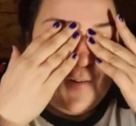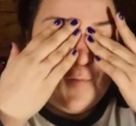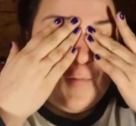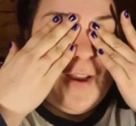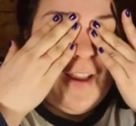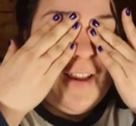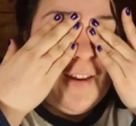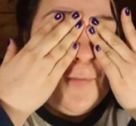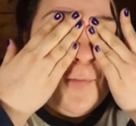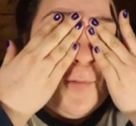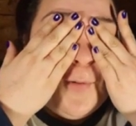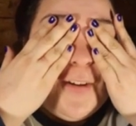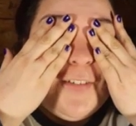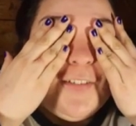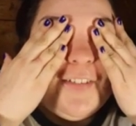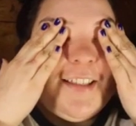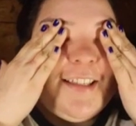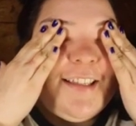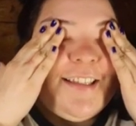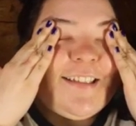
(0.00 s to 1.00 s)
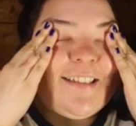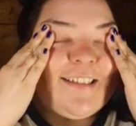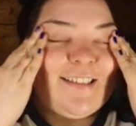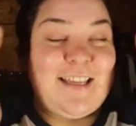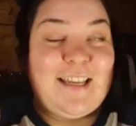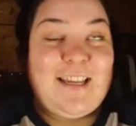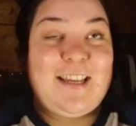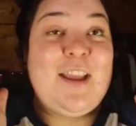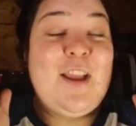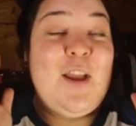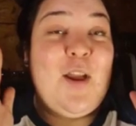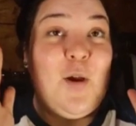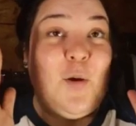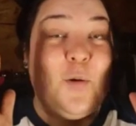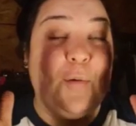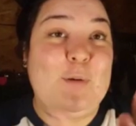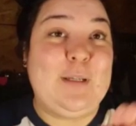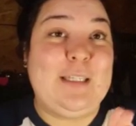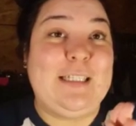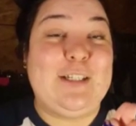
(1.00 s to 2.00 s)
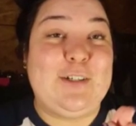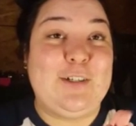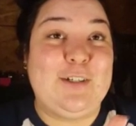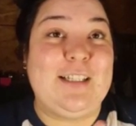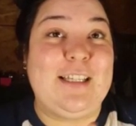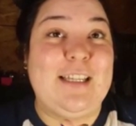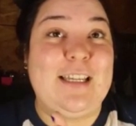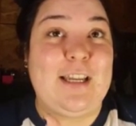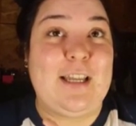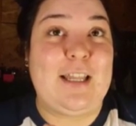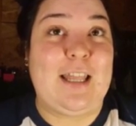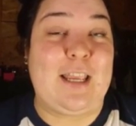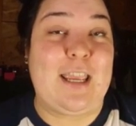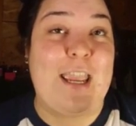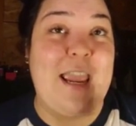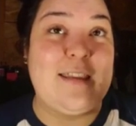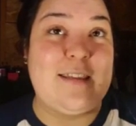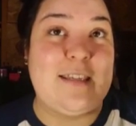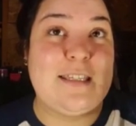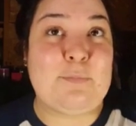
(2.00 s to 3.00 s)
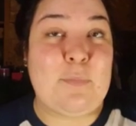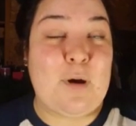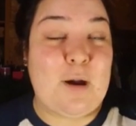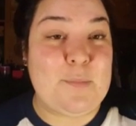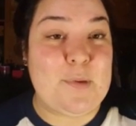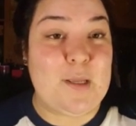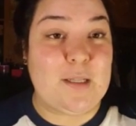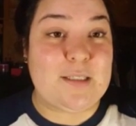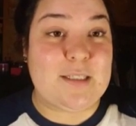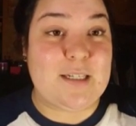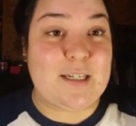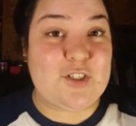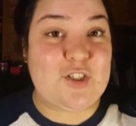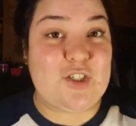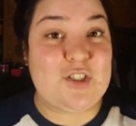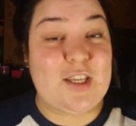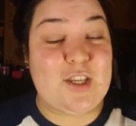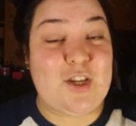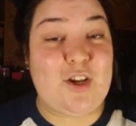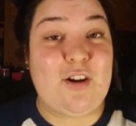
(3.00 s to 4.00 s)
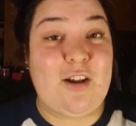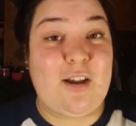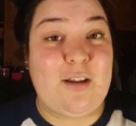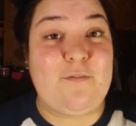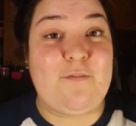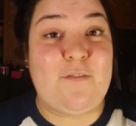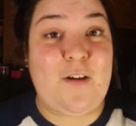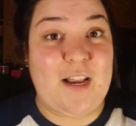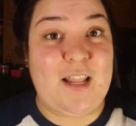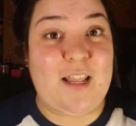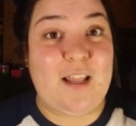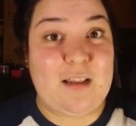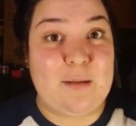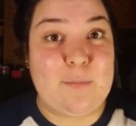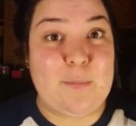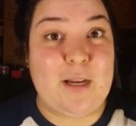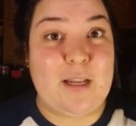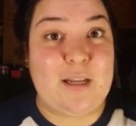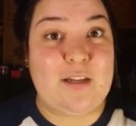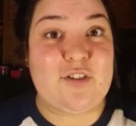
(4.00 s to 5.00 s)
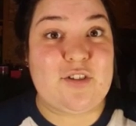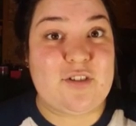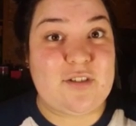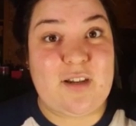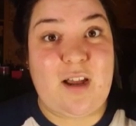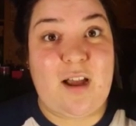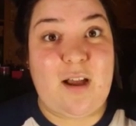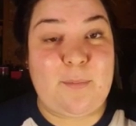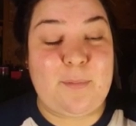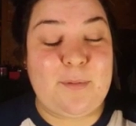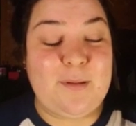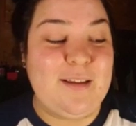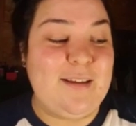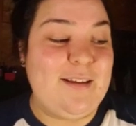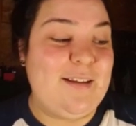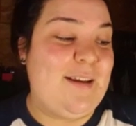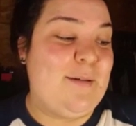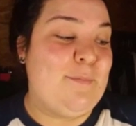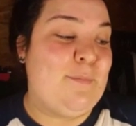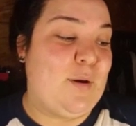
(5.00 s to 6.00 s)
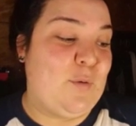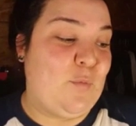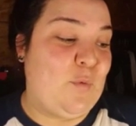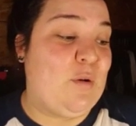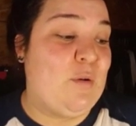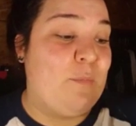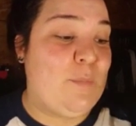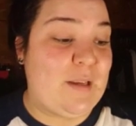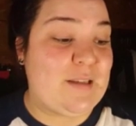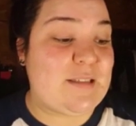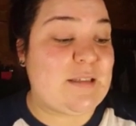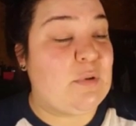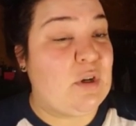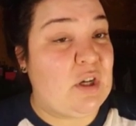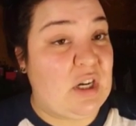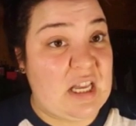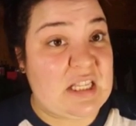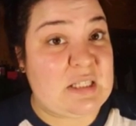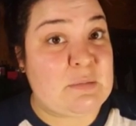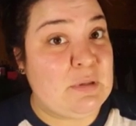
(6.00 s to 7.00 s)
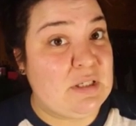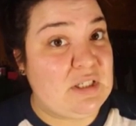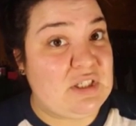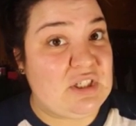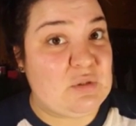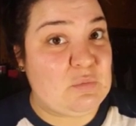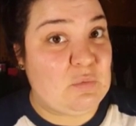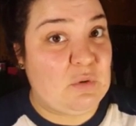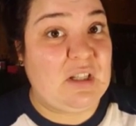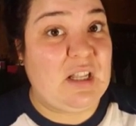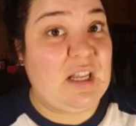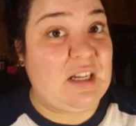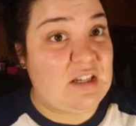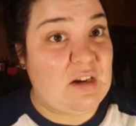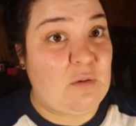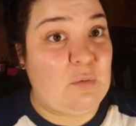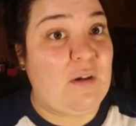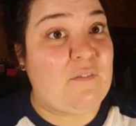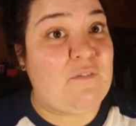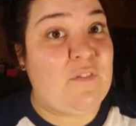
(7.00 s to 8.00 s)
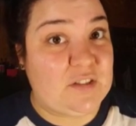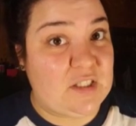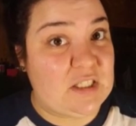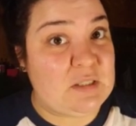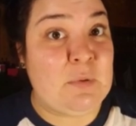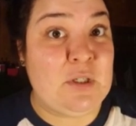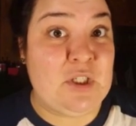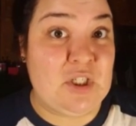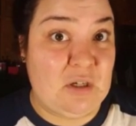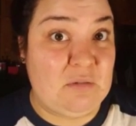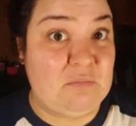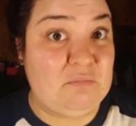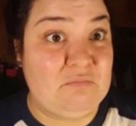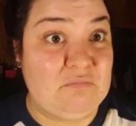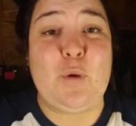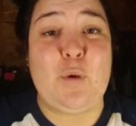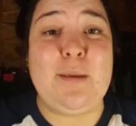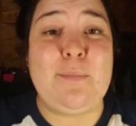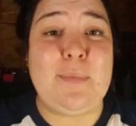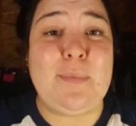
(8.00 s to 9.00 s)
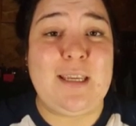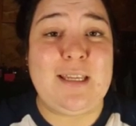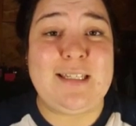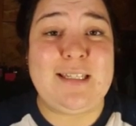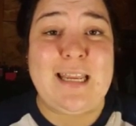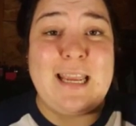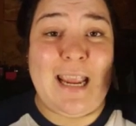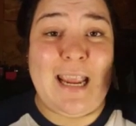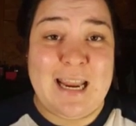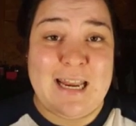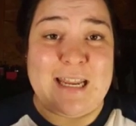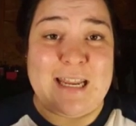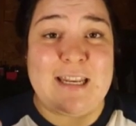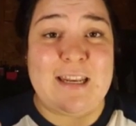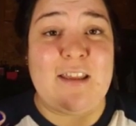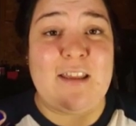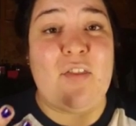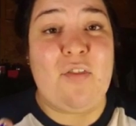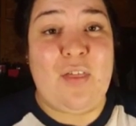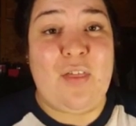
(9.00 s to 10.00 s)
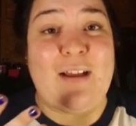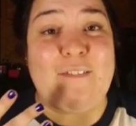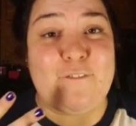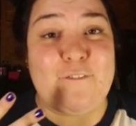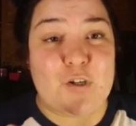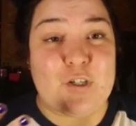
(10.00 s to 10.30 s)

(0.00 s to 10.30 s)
We really just, like, we literally, like, Casey's mom yelled at us. She's like, "You're not fighting anybody. Just stop." But we were being some hood-ass bitches. We're like, no, we're gonna fuck this bitch up. We meet Aiden that